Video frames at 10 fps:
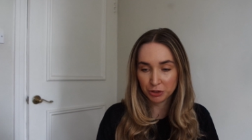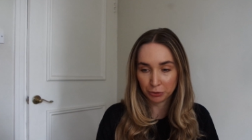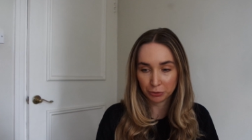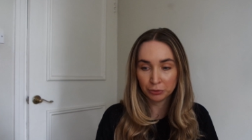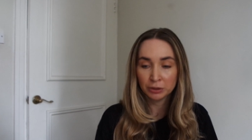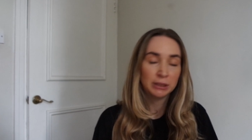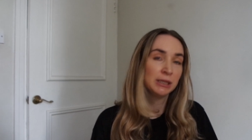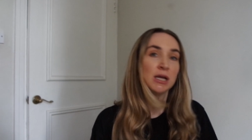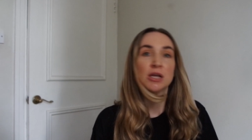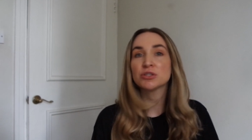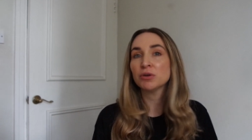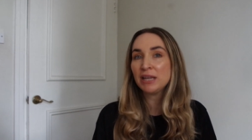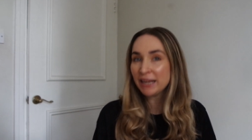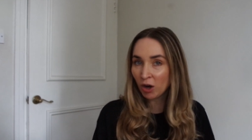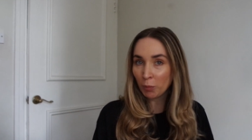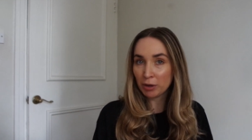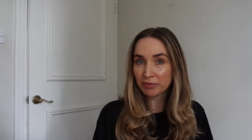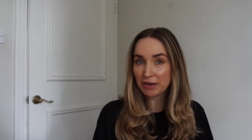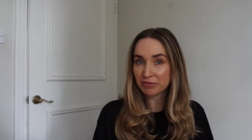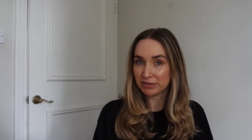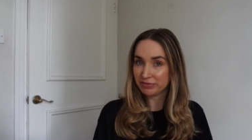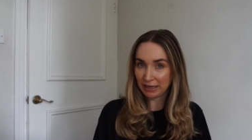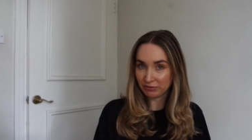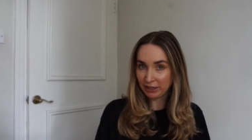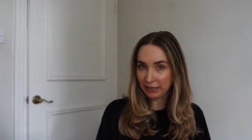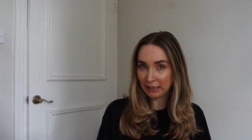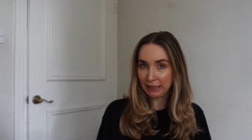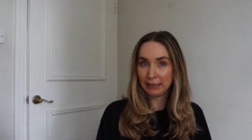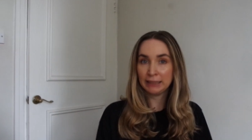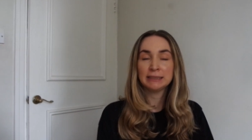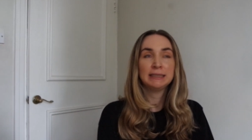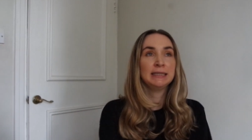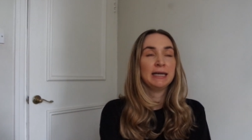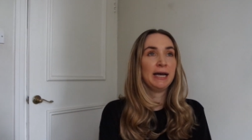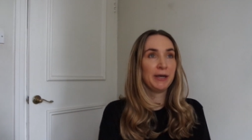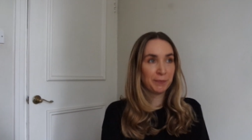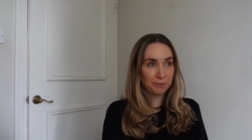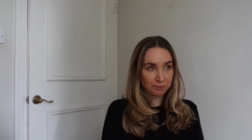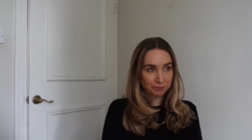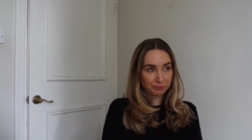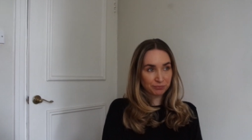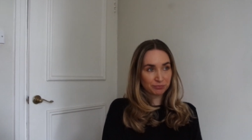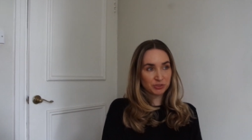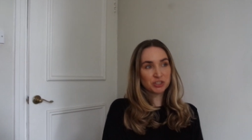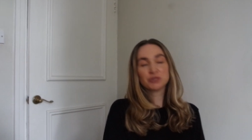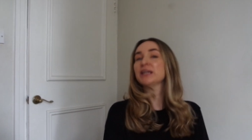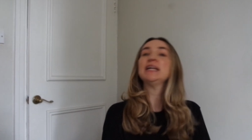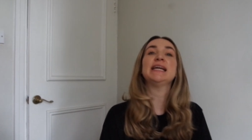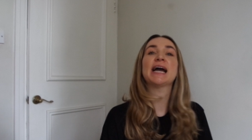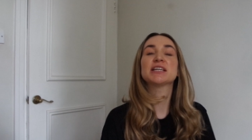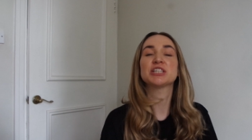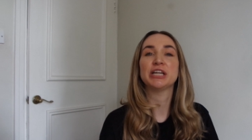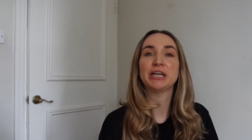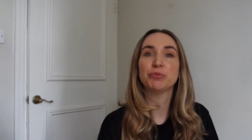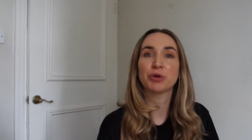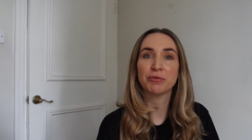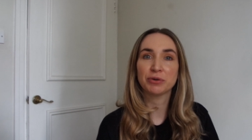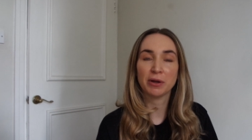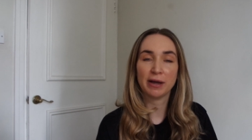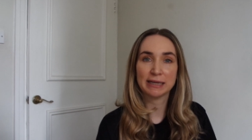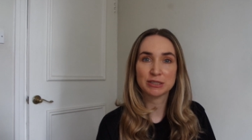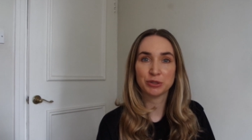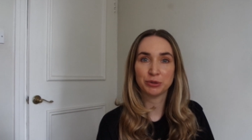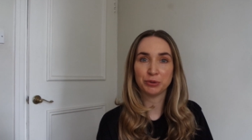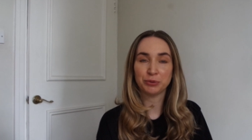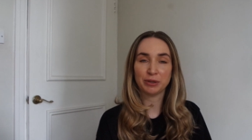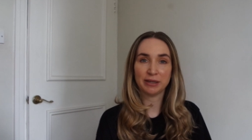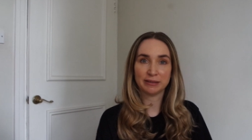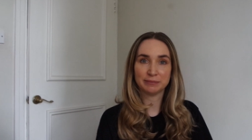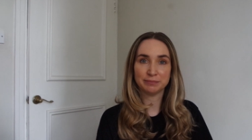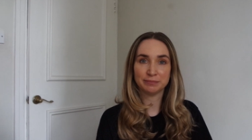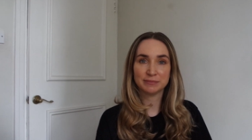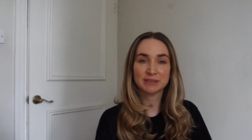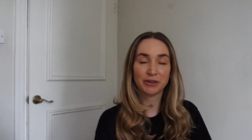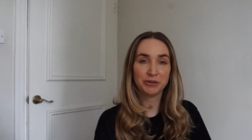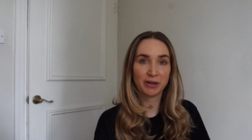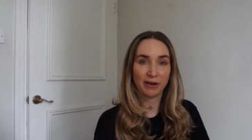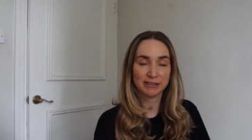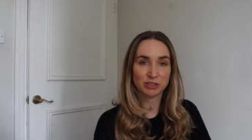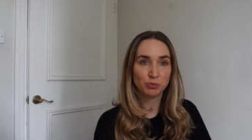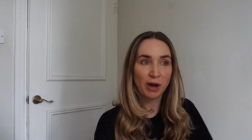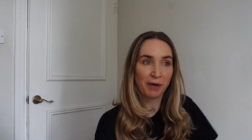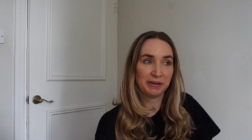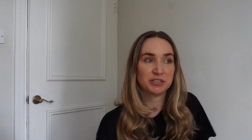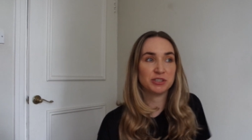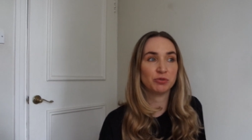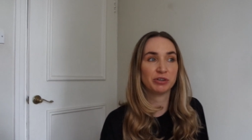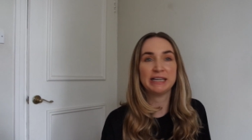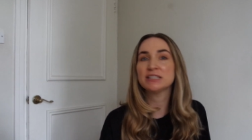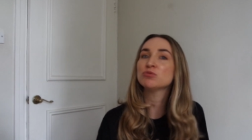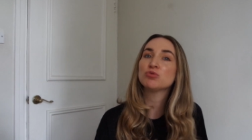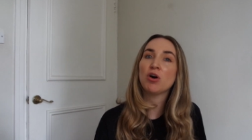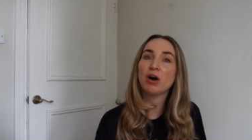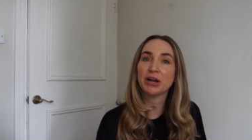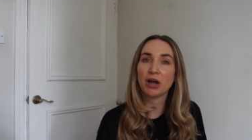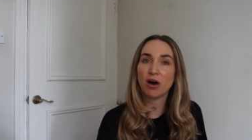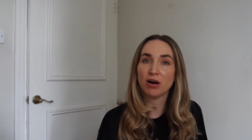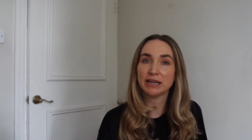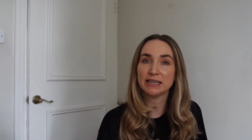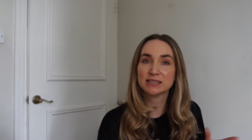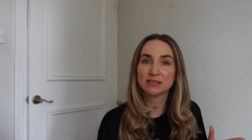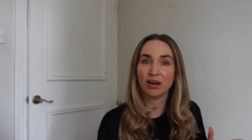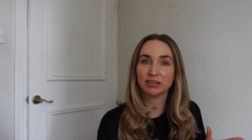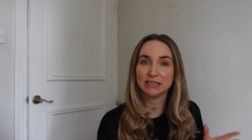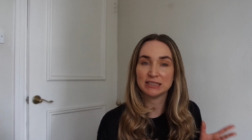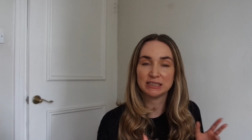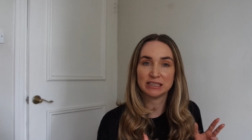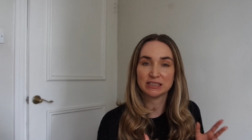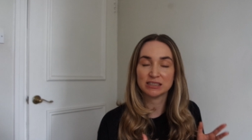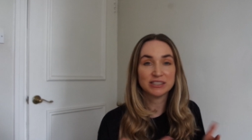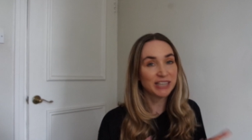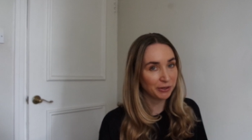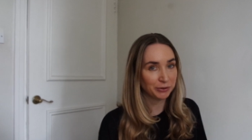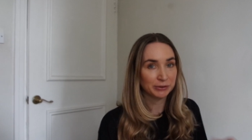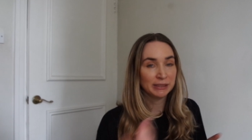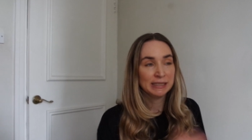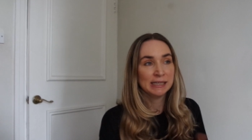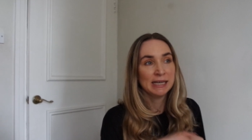too. So a little bit of everything really. Just quickly actually, what I would like to tell you guys as well is the reason why I started this channel